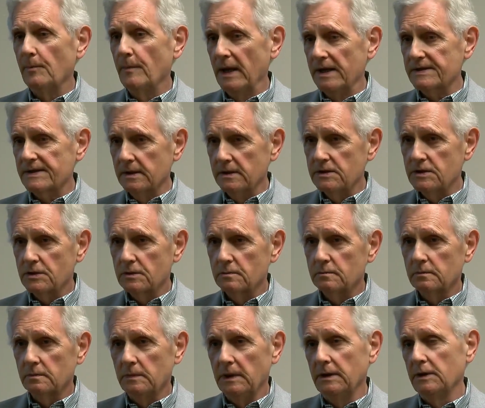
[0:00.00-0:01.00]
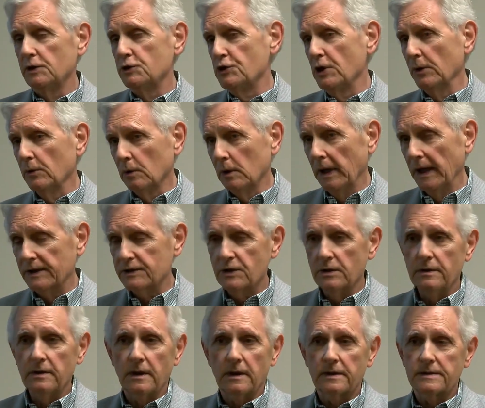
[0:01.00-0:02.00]
a message in the general
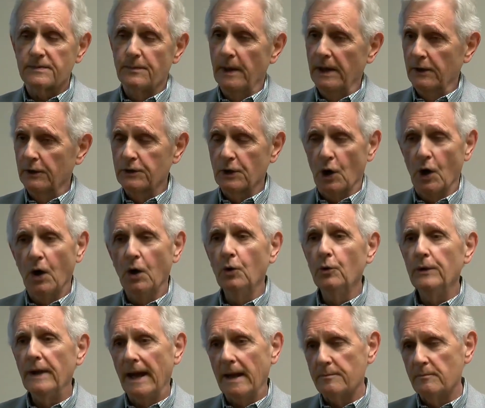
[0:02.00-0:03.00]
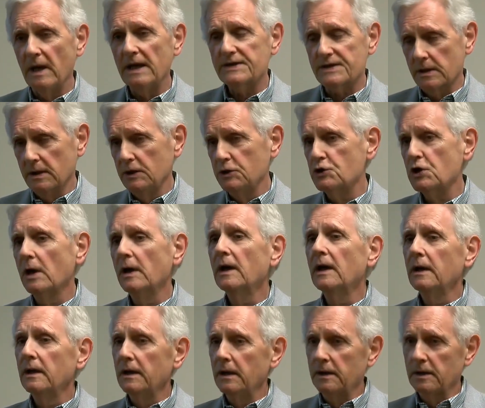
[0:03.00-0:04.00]
election, it's better to hone that message
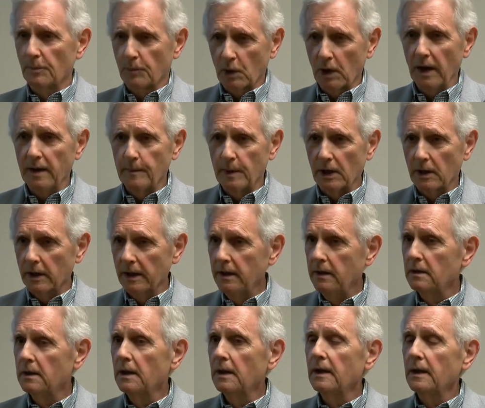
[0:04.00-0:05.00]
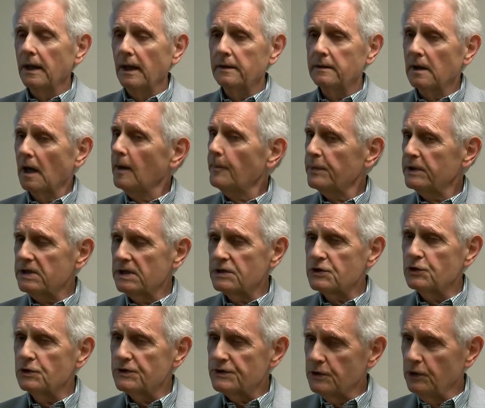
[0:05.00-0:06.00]
in the primary. And
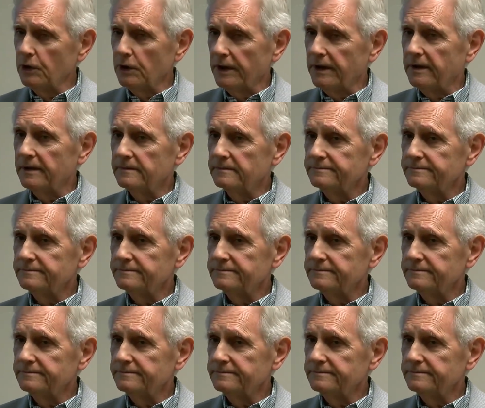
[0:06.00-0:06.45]
competition is good.